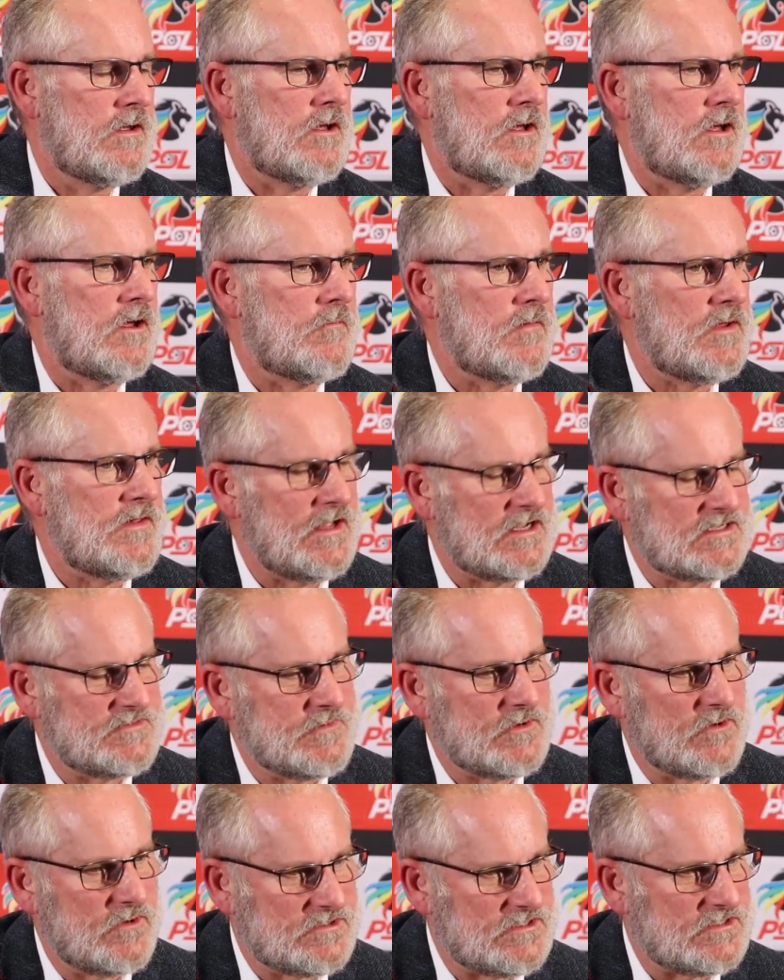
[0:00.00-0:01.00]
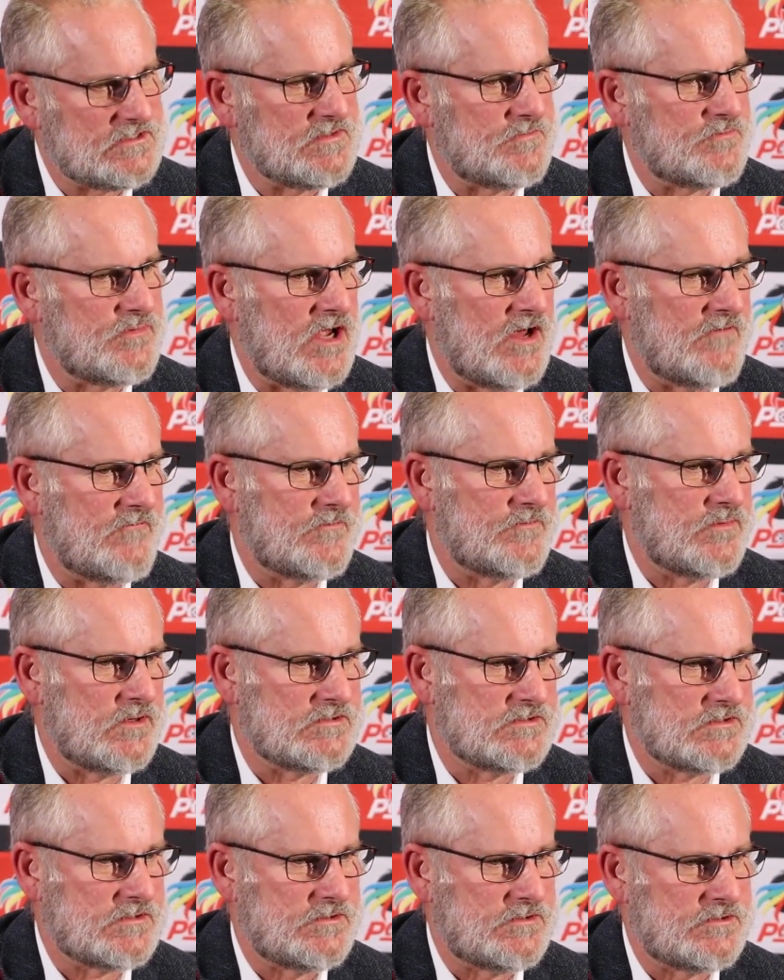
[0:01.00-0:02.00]
And that's because it's the private
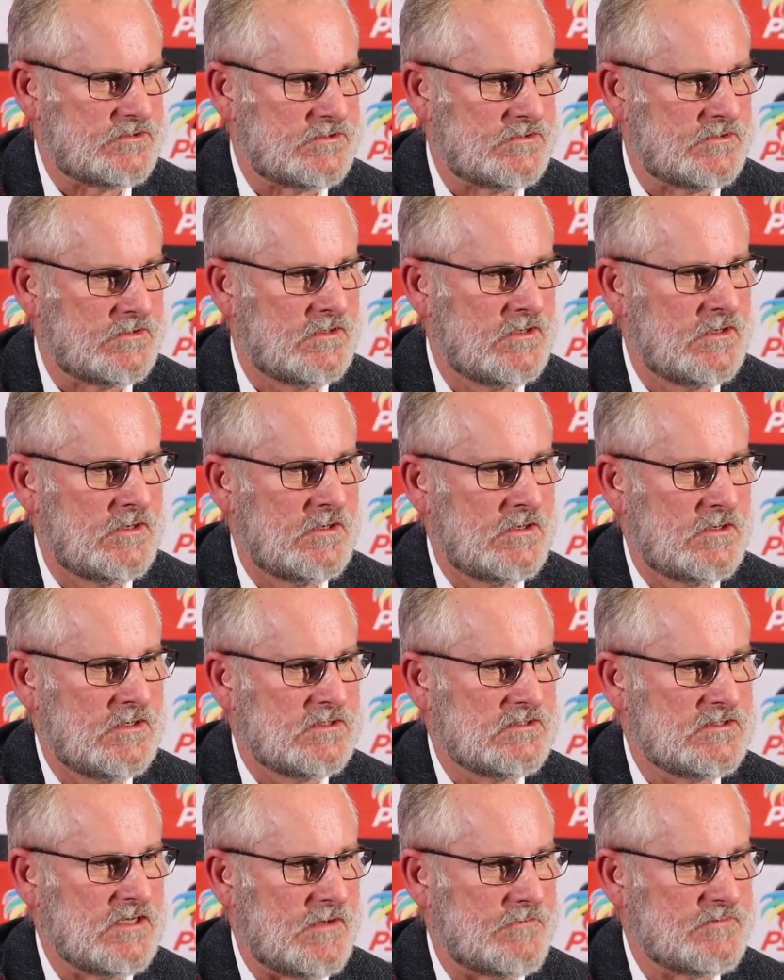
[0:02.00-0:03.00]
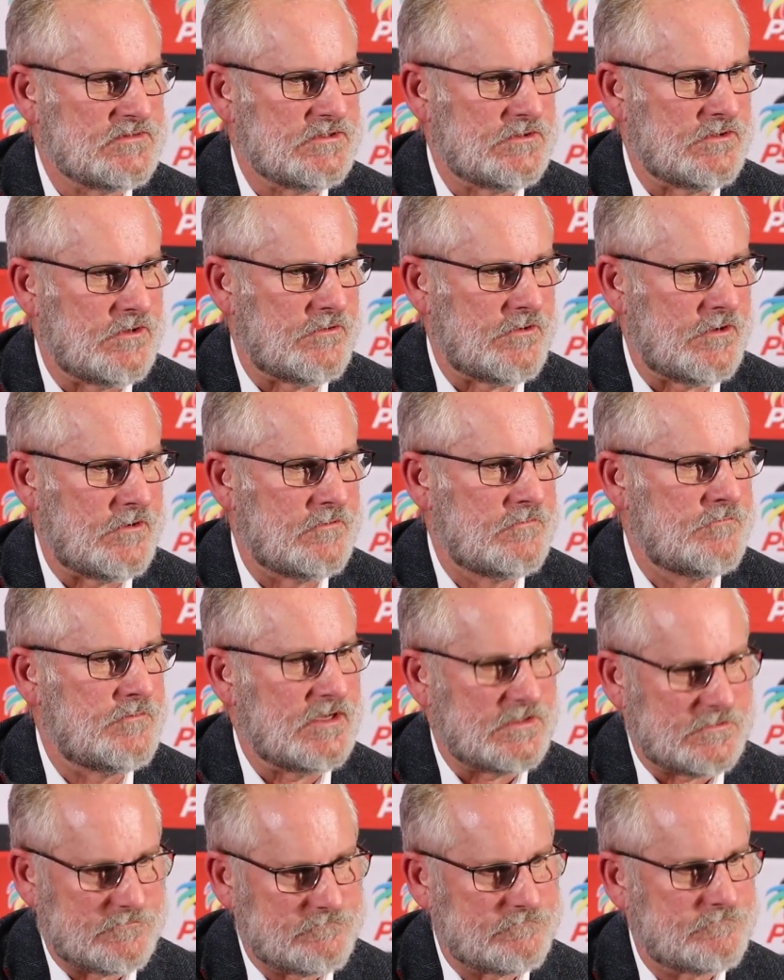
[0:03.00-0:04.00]
prosecution type scenario.
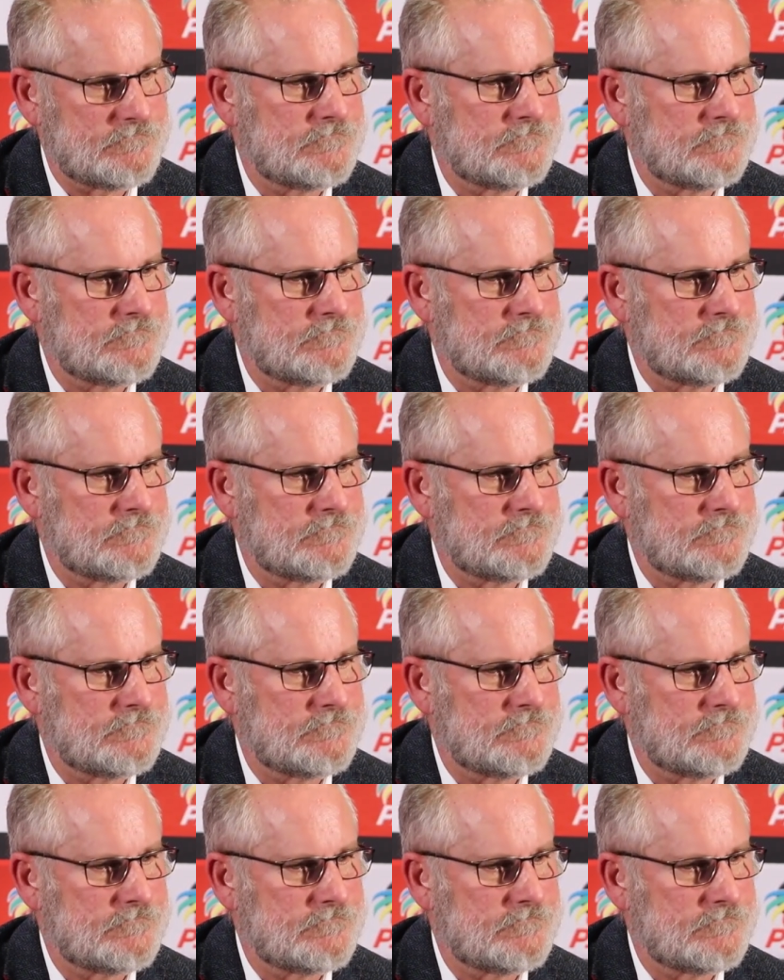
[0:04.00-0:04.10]
But,